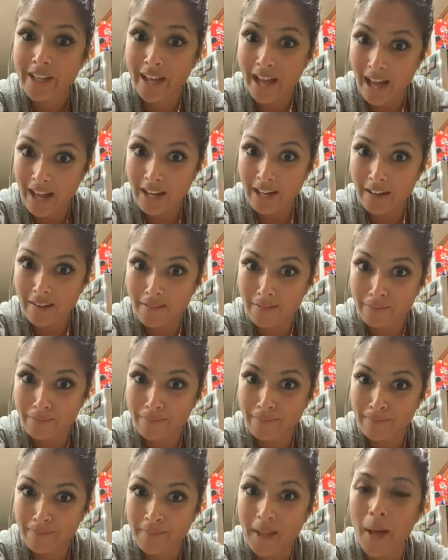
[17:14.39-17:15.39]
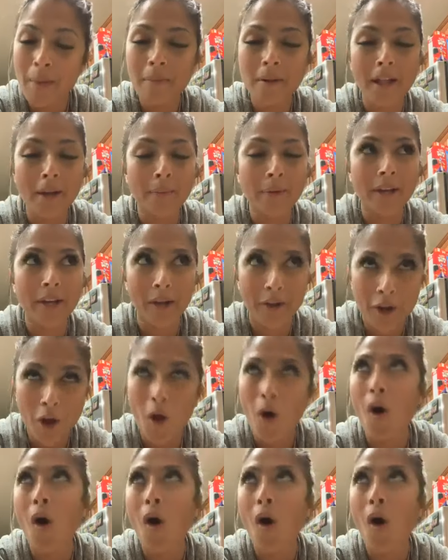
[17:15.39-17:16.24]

Got it? I'm glad we could